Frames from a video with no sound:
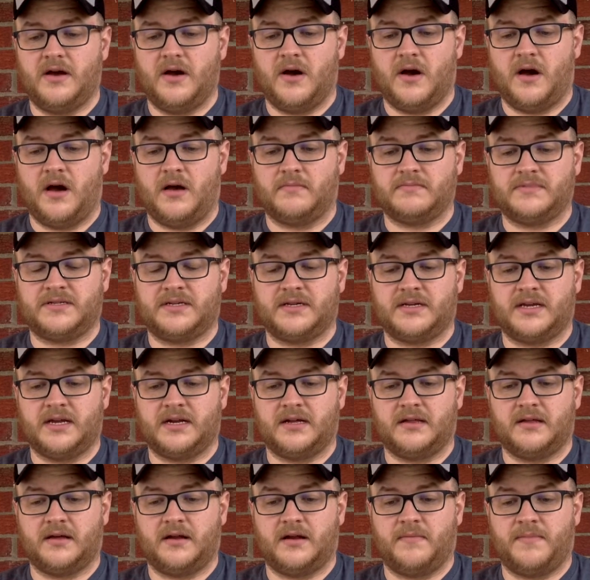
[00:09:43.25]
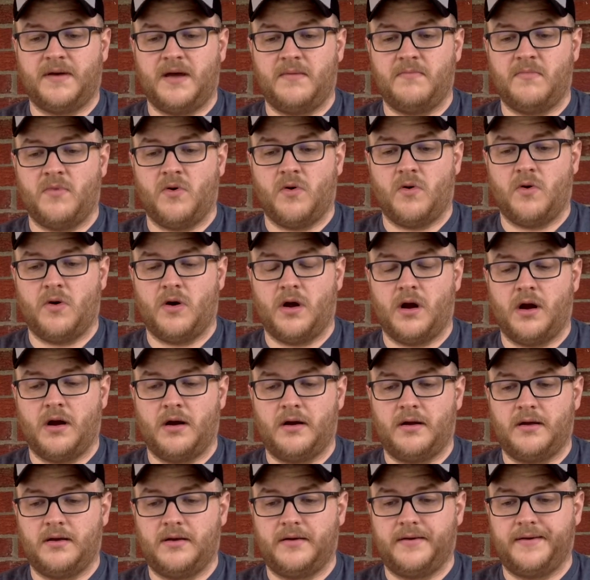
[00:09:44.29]
to get a little bit
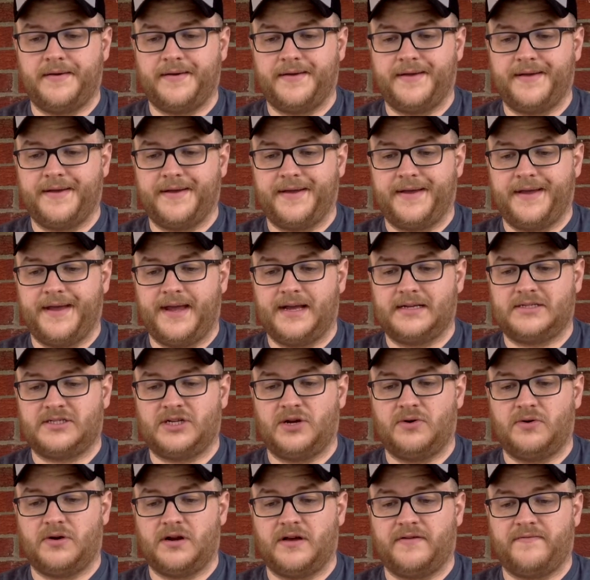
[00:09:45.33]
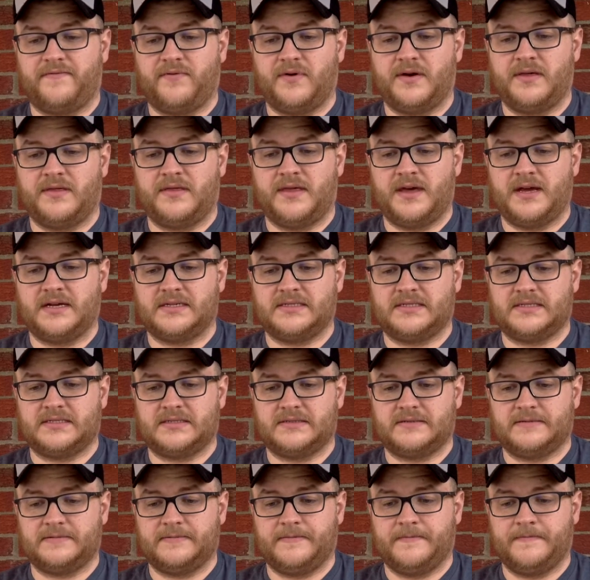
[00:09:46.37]
more intuitive with
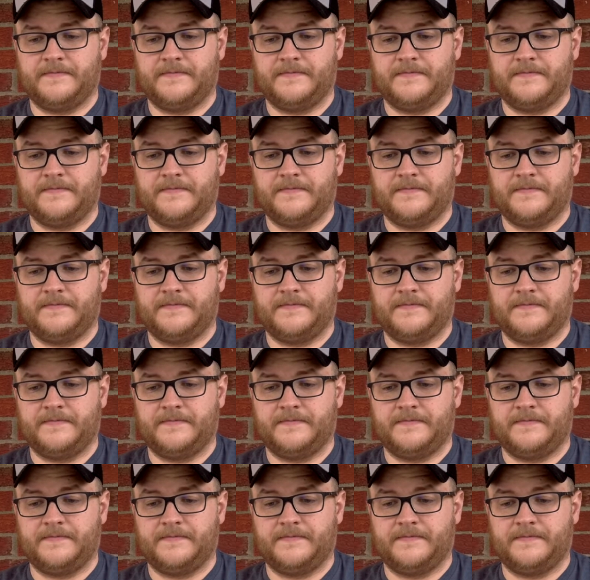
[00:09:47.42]
this.